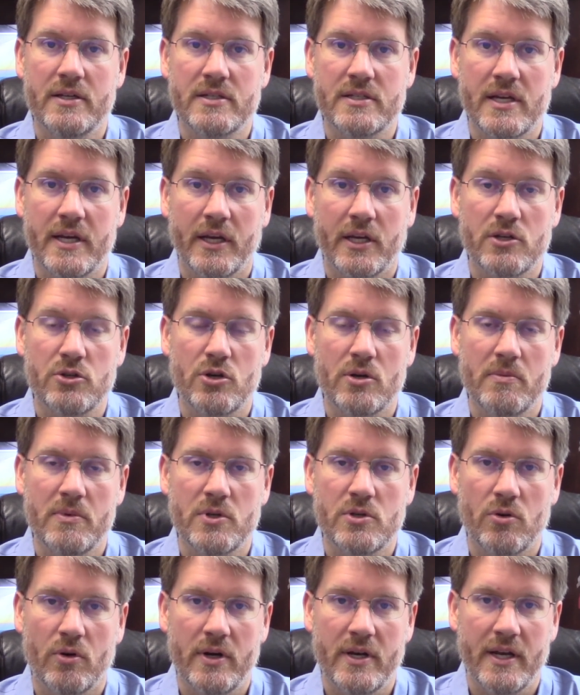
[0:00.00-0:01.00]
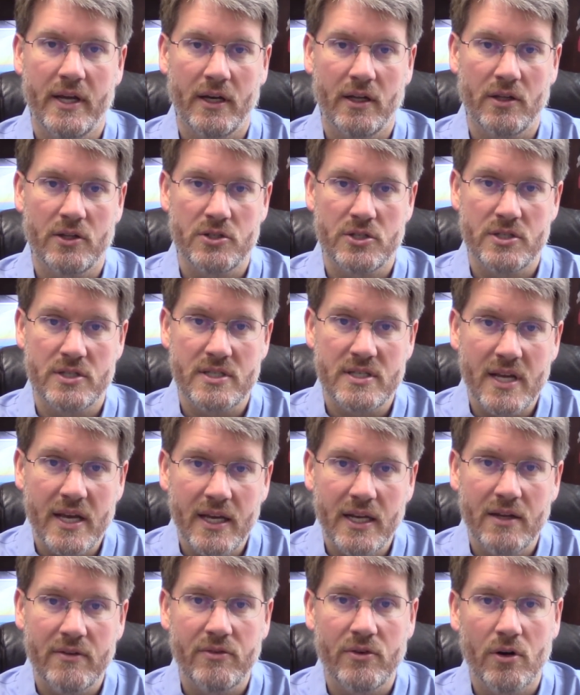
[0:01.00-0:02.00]
is a contributory negligence
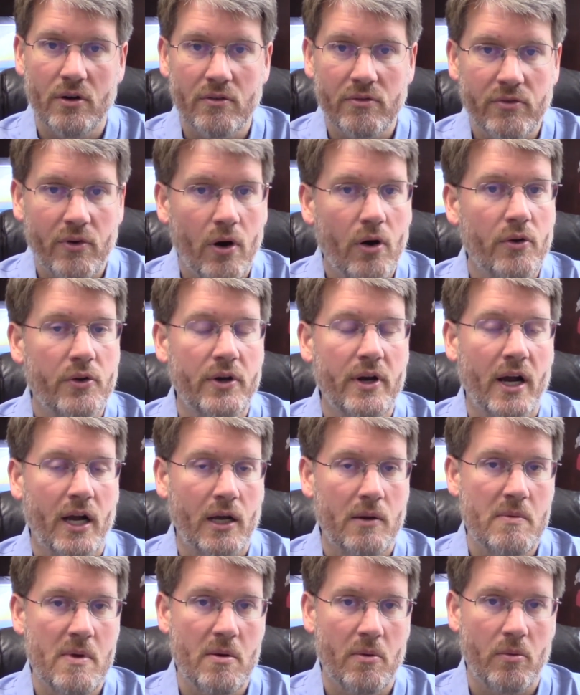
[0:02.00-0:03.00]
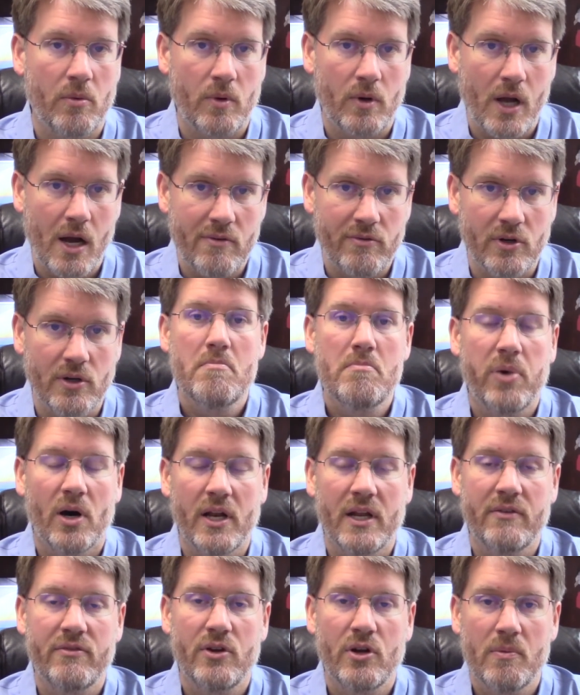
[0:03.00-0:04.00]
state. If you're at fault, you're not going to be able to recover.
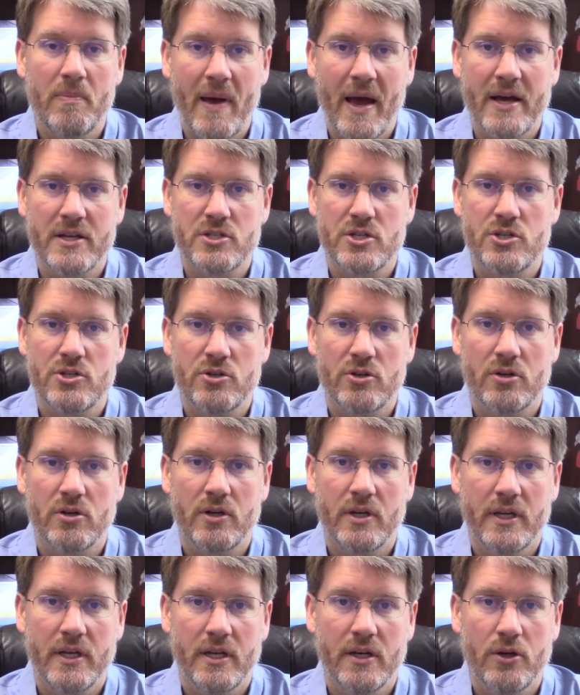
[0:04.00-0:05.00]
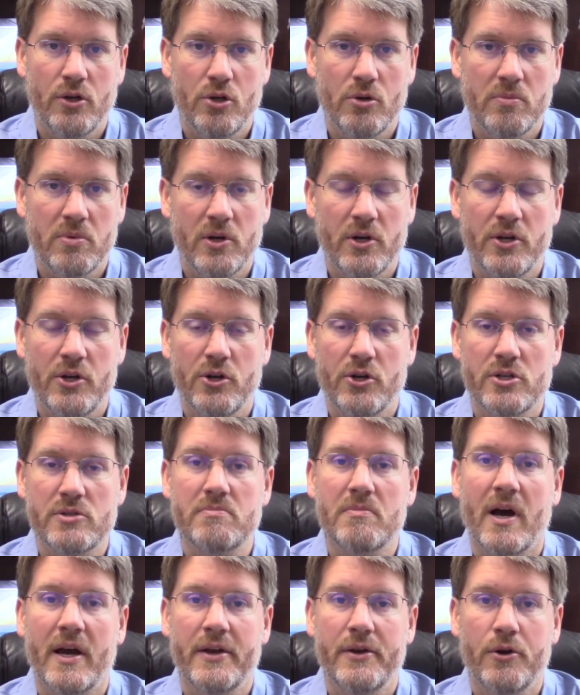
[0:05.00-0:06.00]
But if you're a passenger in an Uber and you're
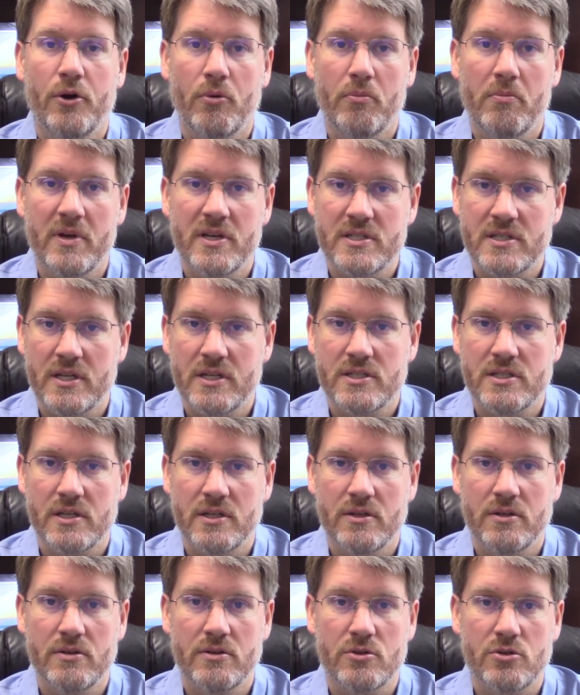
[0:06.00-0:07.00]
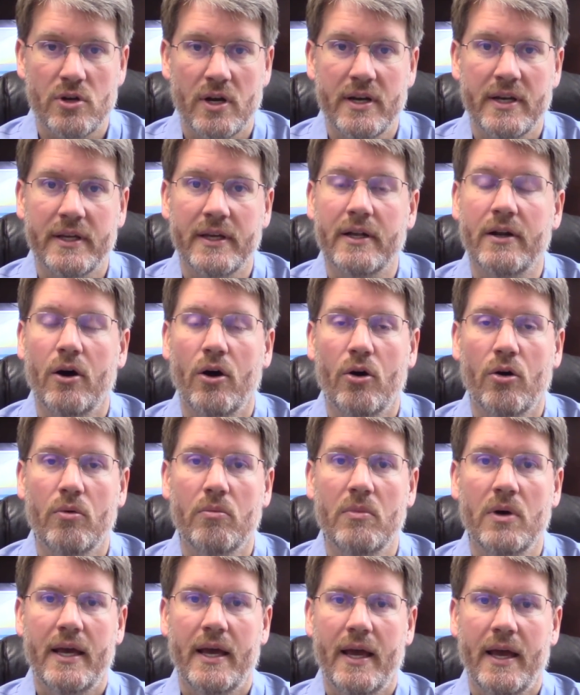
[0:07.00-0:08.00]
just minding your own business and trying to get
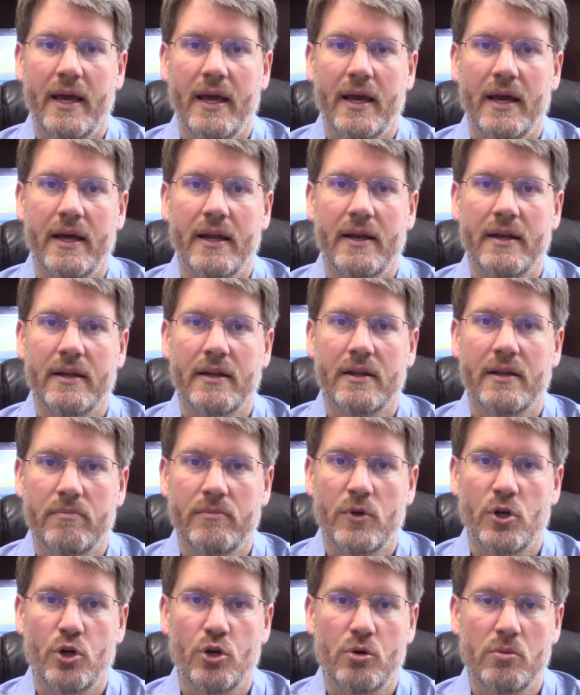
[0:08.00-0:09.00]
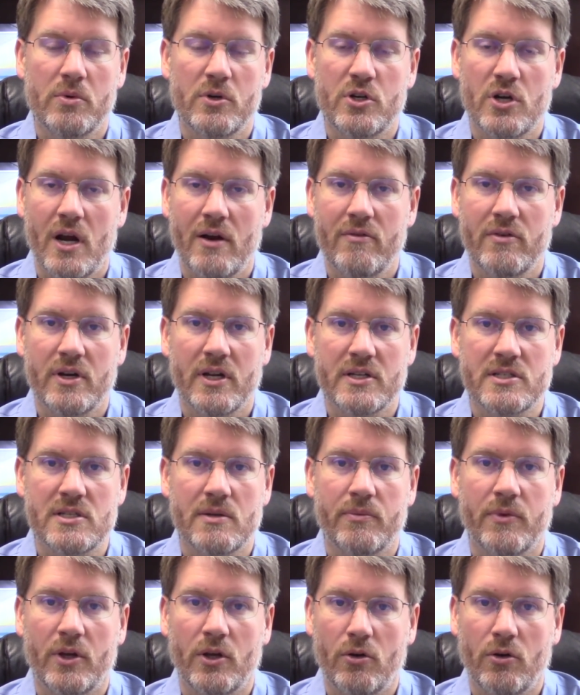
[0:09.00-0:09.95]
home and your Uber driver does something